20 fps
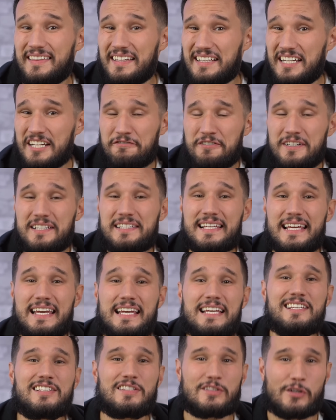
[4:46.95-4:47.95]
The difference
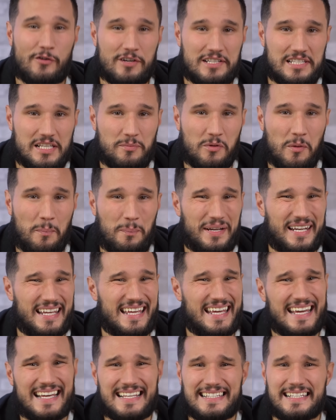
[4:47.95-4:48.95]
is noticeable, but
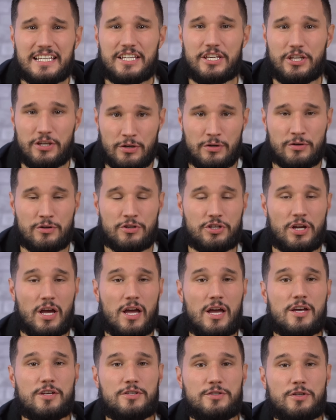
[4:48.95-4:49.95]
it isn't huge,
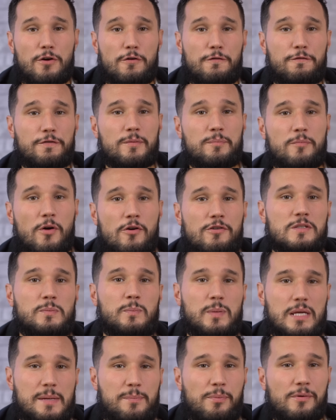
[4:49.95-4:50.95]
so for most
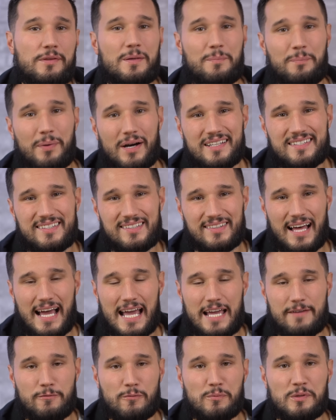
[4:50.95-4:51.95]
people, the Buds
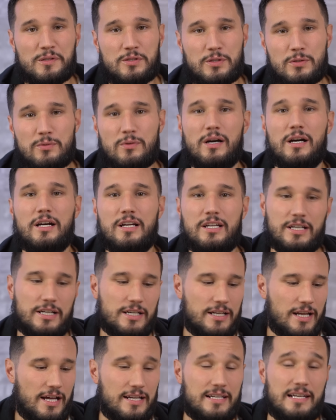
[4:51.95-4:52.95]
Live will do a
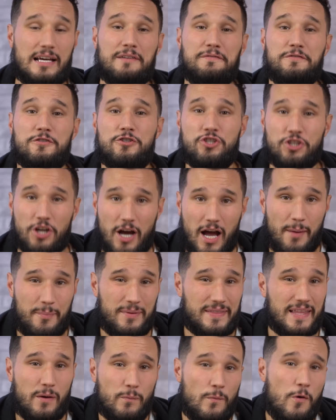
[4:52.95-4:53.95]
good enough job,
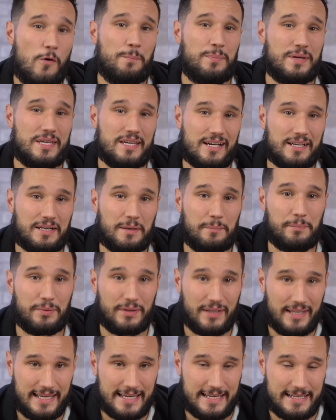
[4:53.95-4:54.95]
and that won't be a
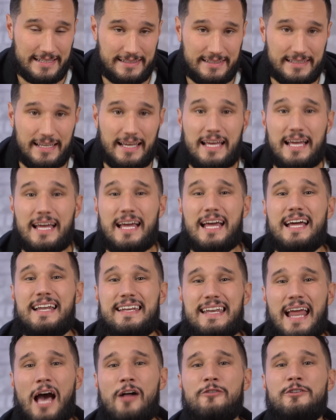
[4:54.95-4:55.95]
complaint.
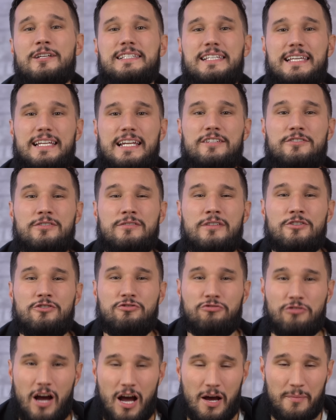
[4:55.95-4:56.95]
Now let's get into the
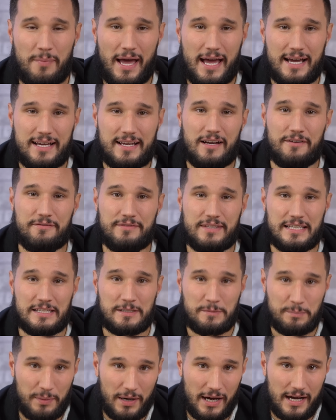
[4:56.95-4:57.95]
drawback of
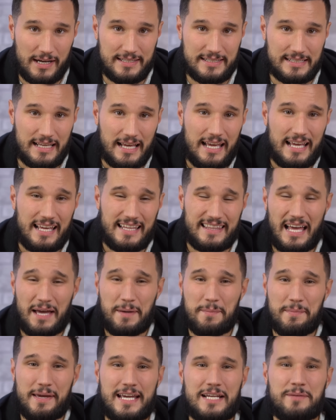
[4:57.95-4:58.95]
these buds
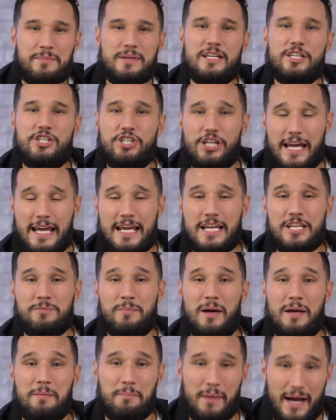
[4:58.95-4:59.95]
that made me change
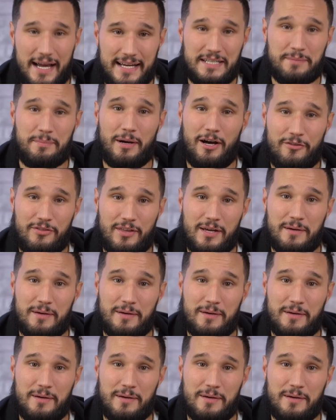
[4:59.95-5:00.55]
my mind about